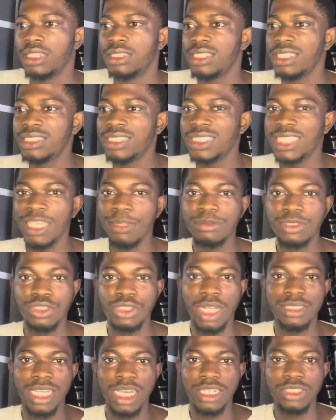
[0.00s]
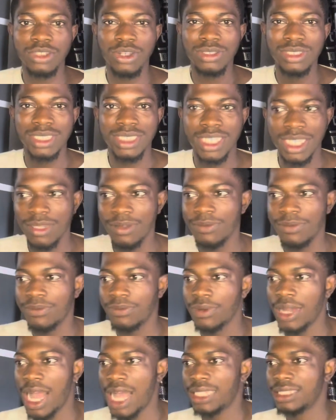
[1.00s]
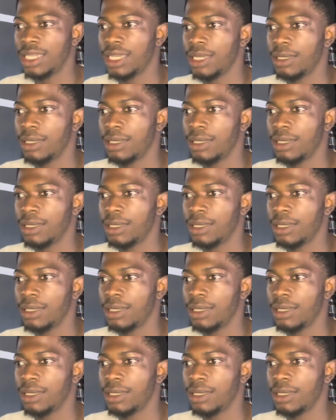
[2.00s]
This keeps transactions safe, and